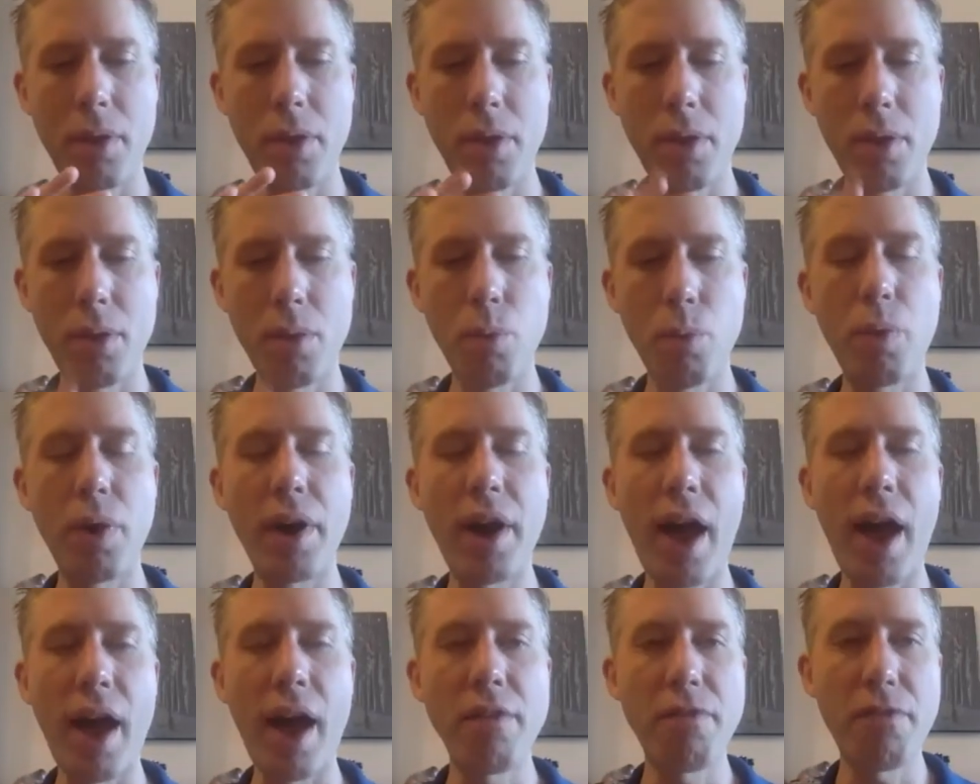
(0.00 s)

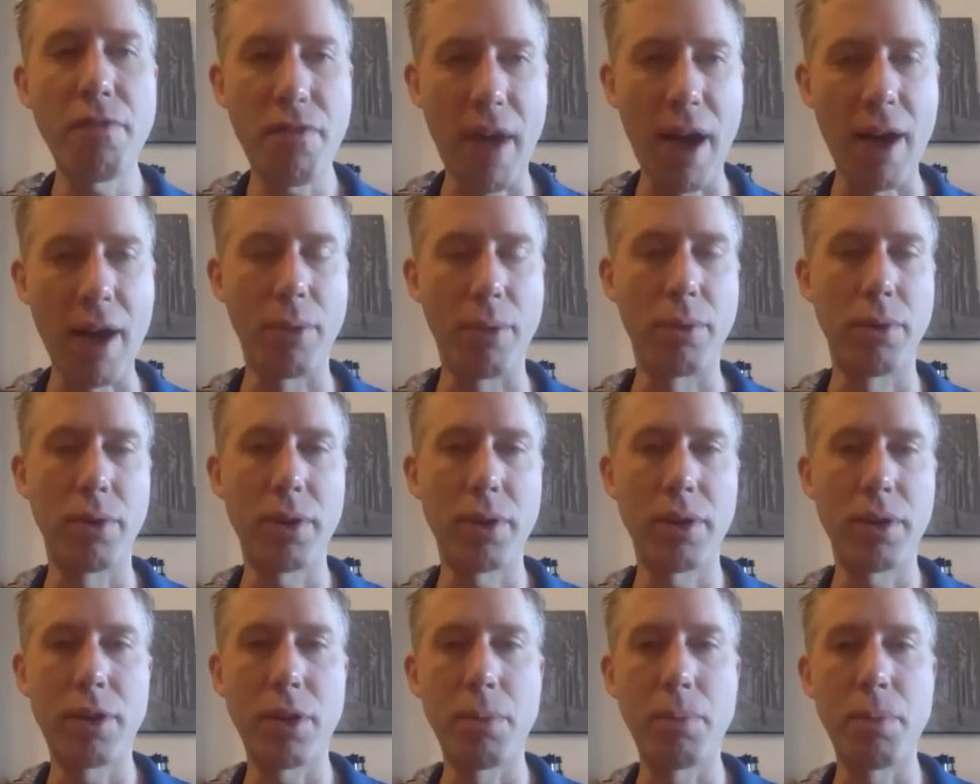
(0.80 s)
what I've
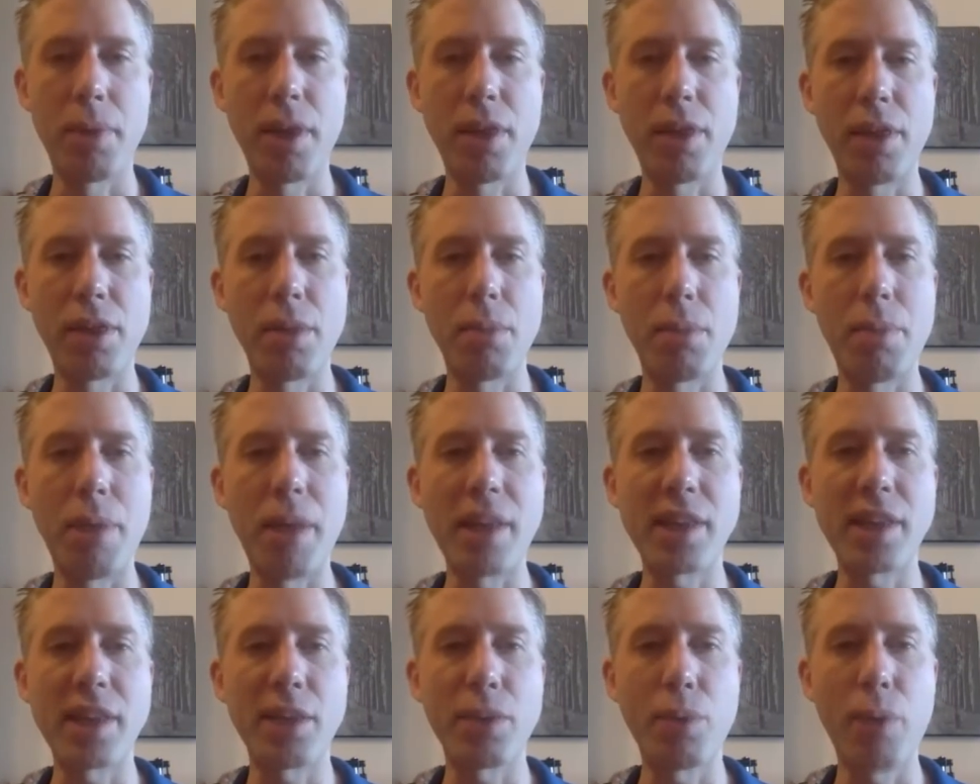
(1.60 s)
found to be the
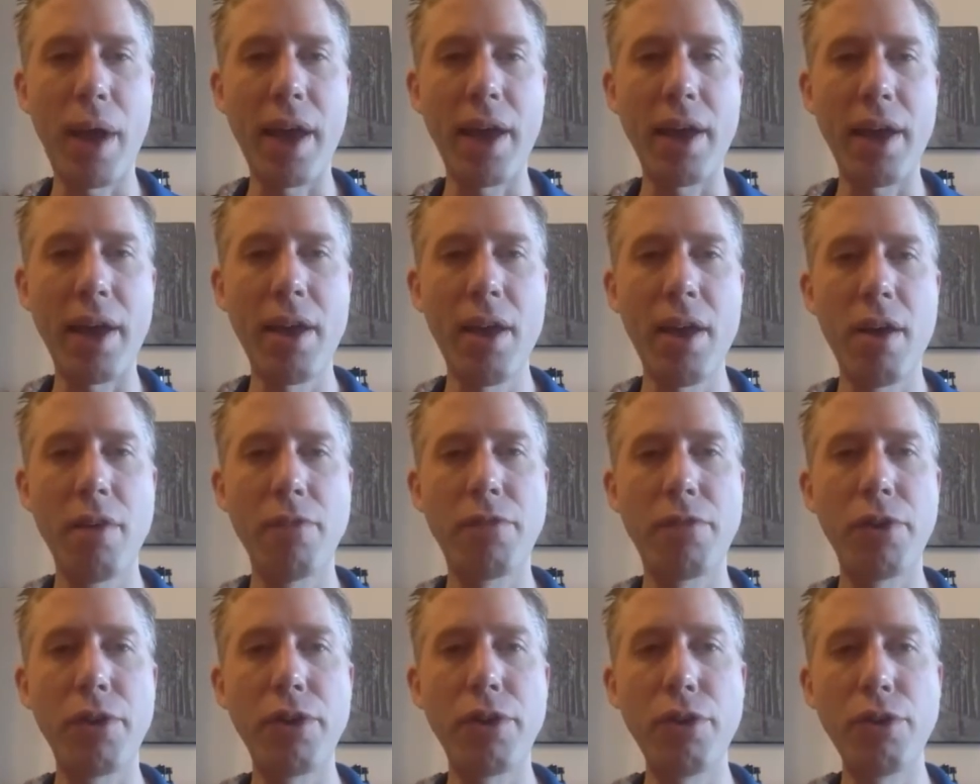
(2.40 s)
best way
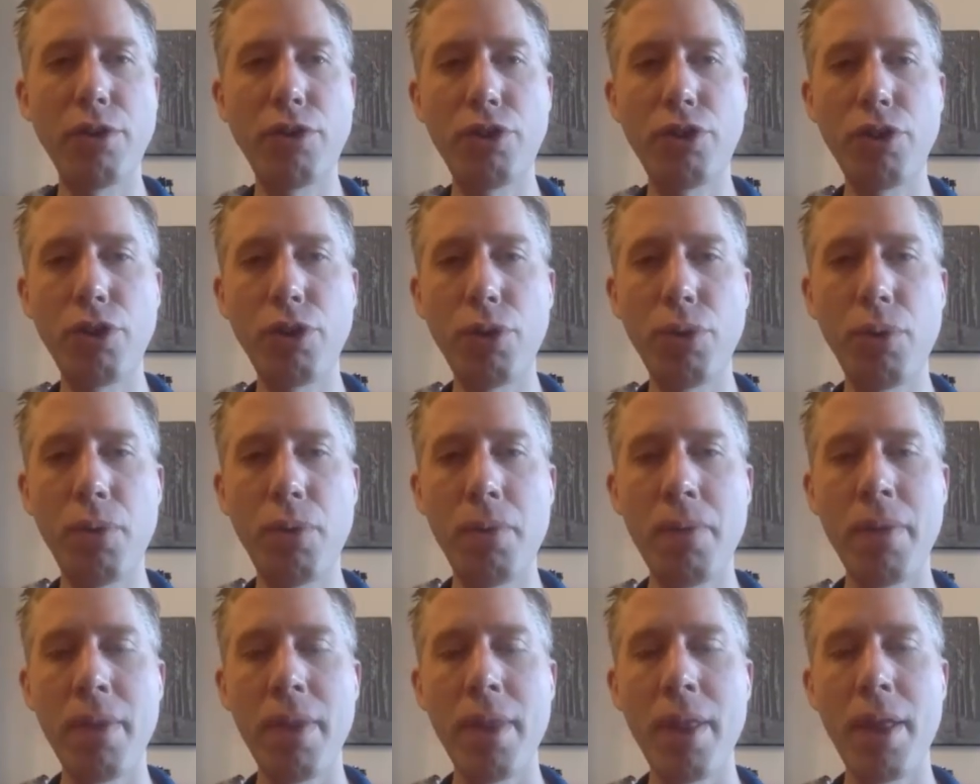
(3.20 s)
for you to
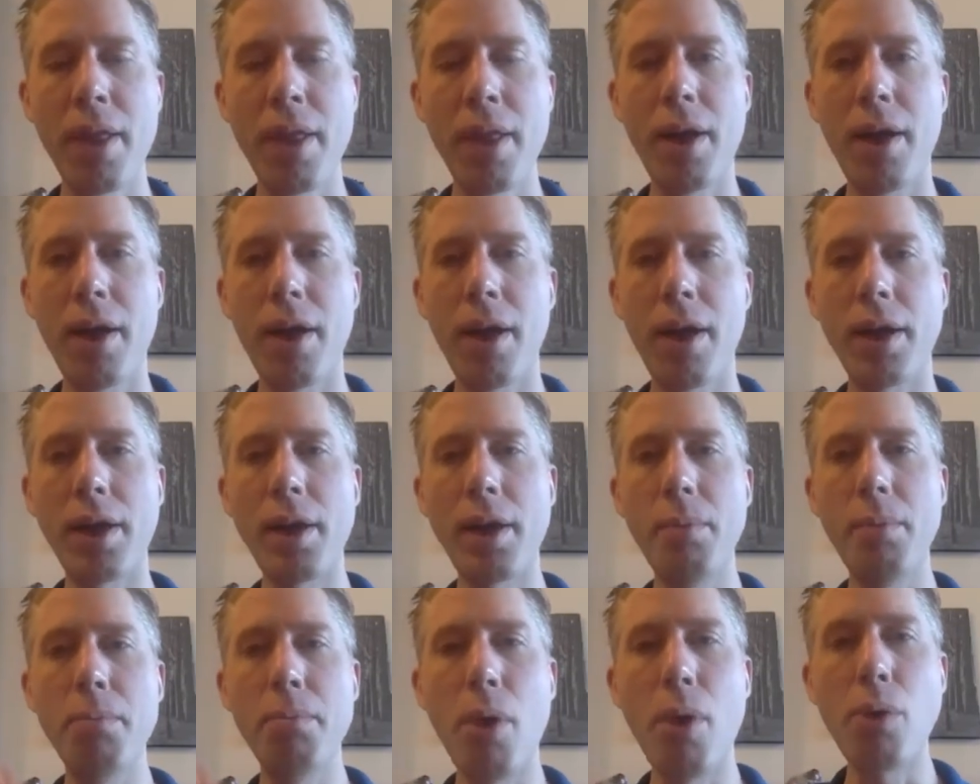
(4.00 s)

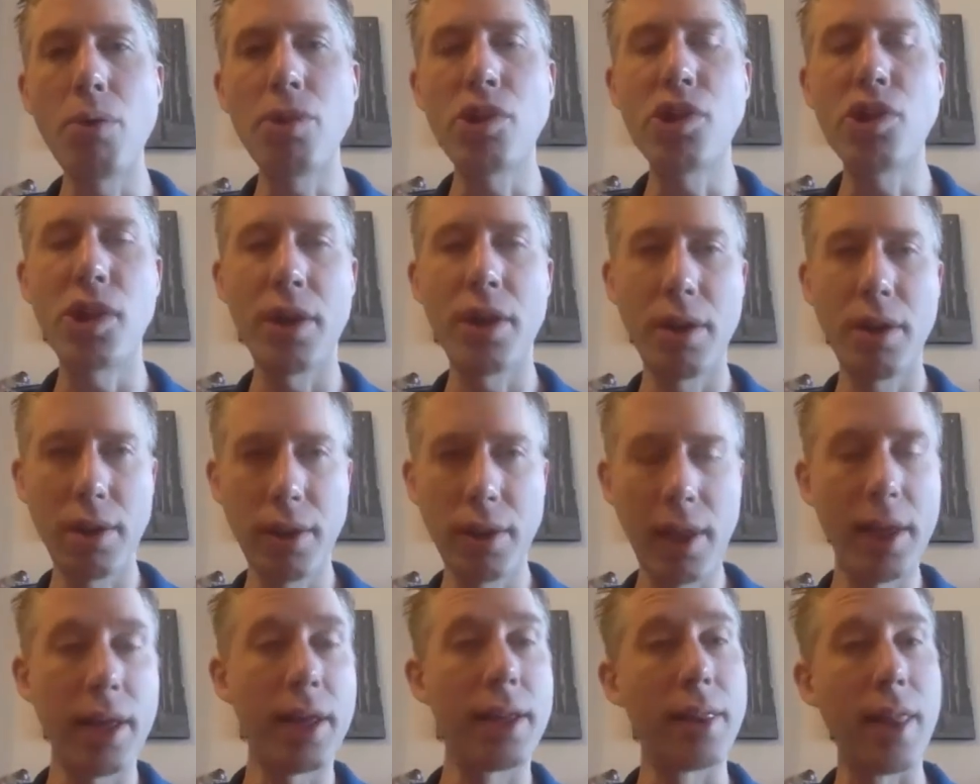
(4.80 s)

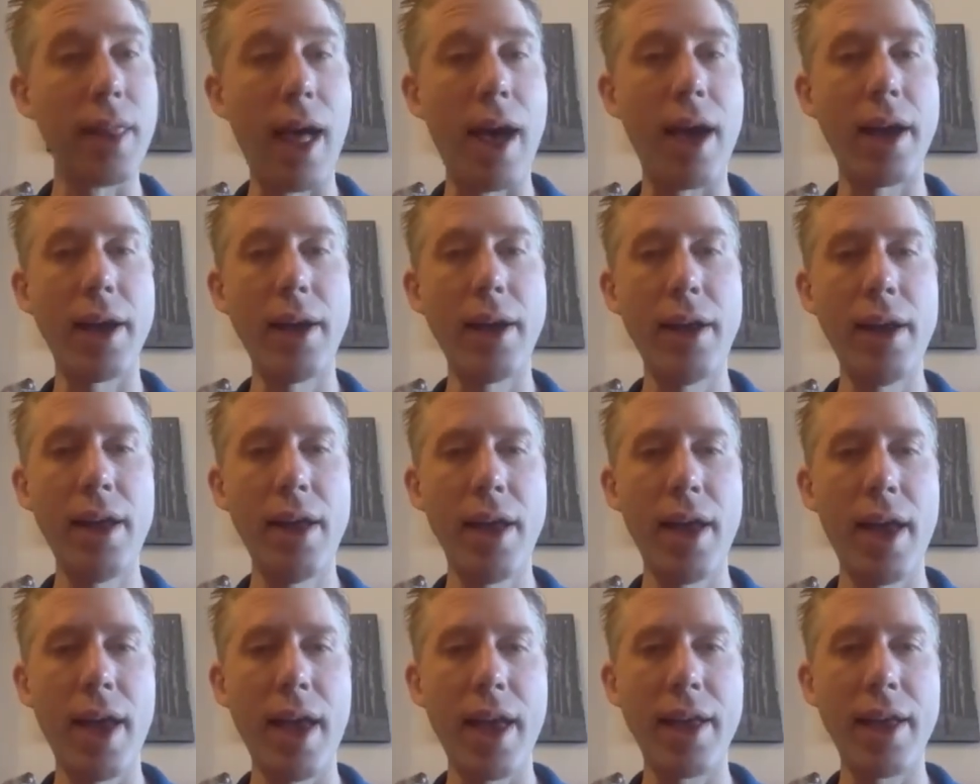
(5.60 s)
emotionally align
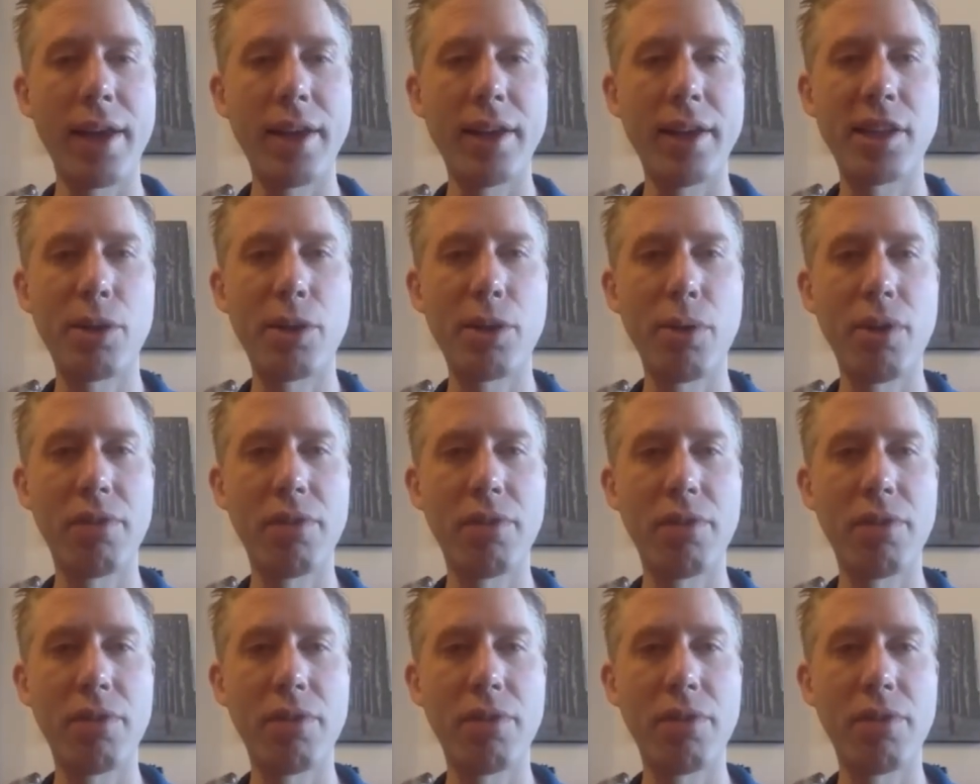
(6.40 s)
in sort of